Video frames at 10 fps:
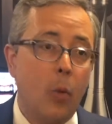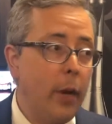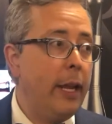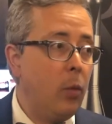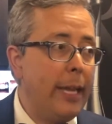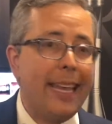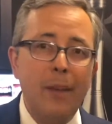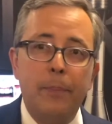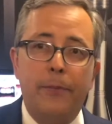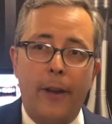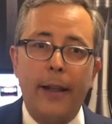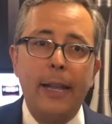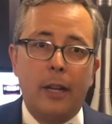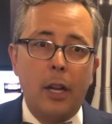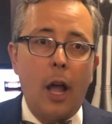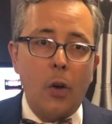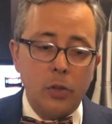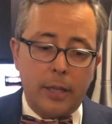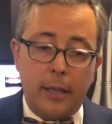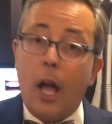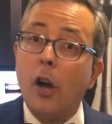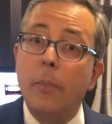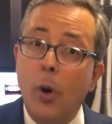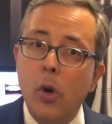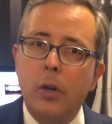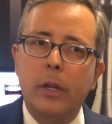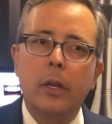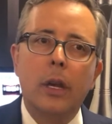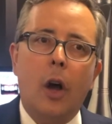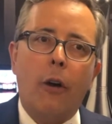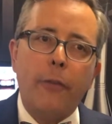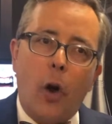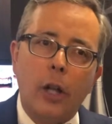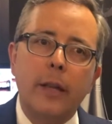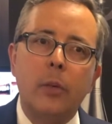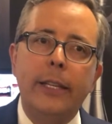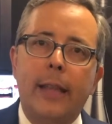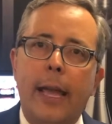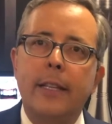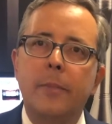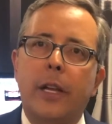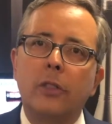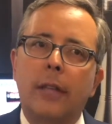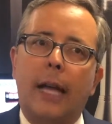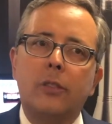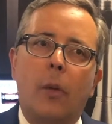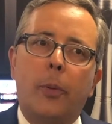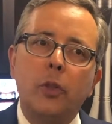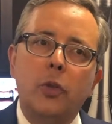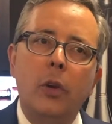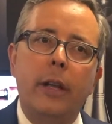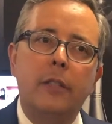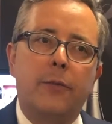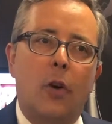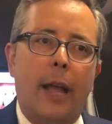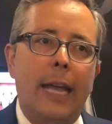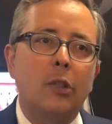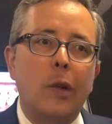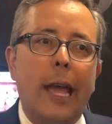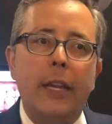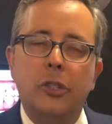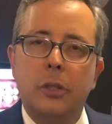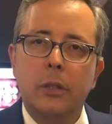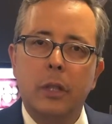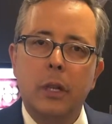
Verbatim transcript: We, we keep very close a logbook of all the retakes because that's opportunities for education.